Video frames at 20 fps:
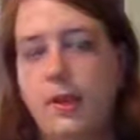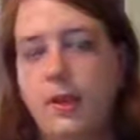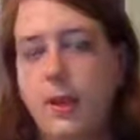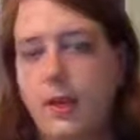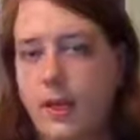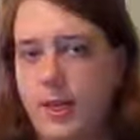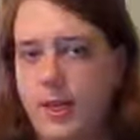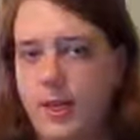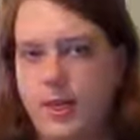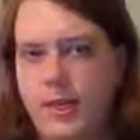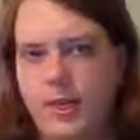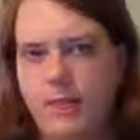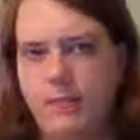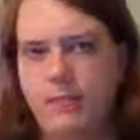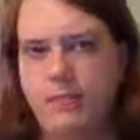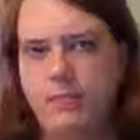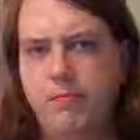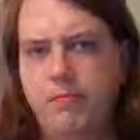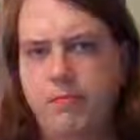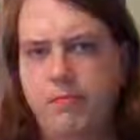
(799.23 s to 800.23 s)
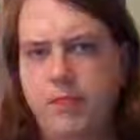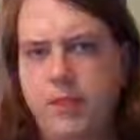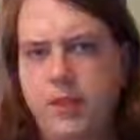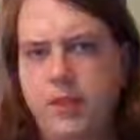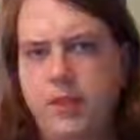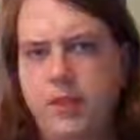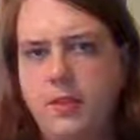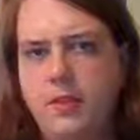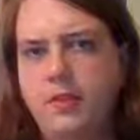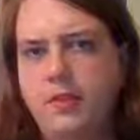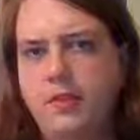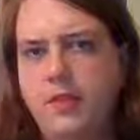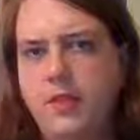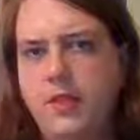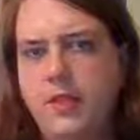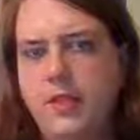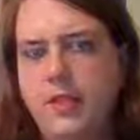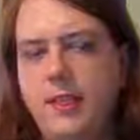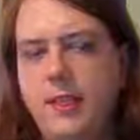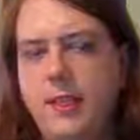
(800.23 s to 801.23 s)
And
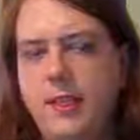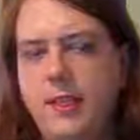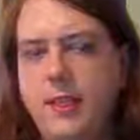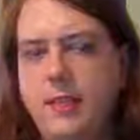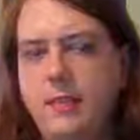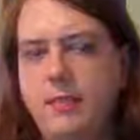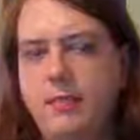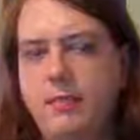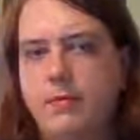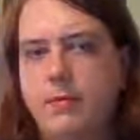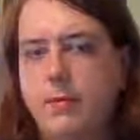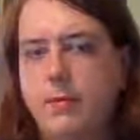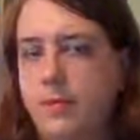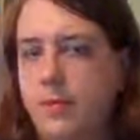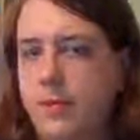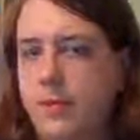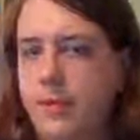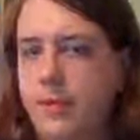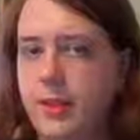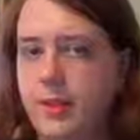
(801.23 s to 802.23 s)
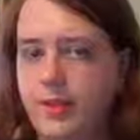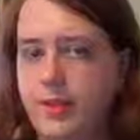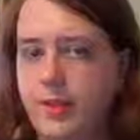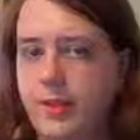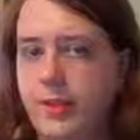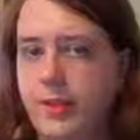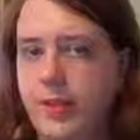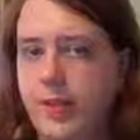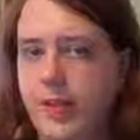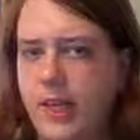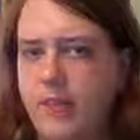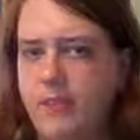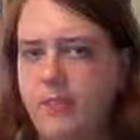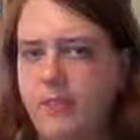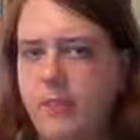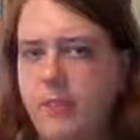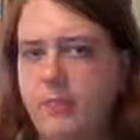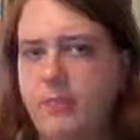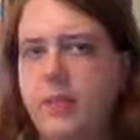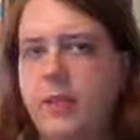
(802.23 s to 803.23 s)
usually of course, you use a specific app
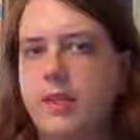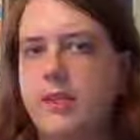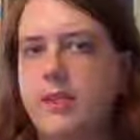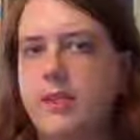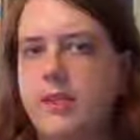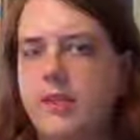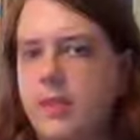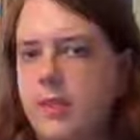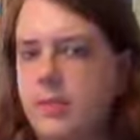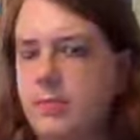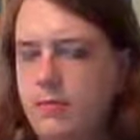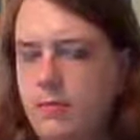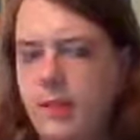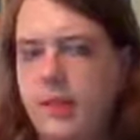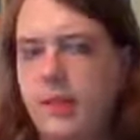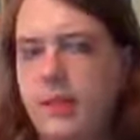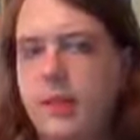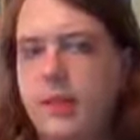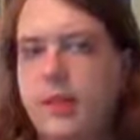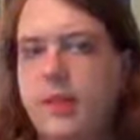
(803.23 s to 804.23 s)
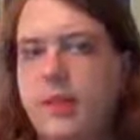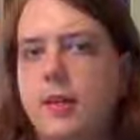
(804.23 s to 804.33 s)
for it because generally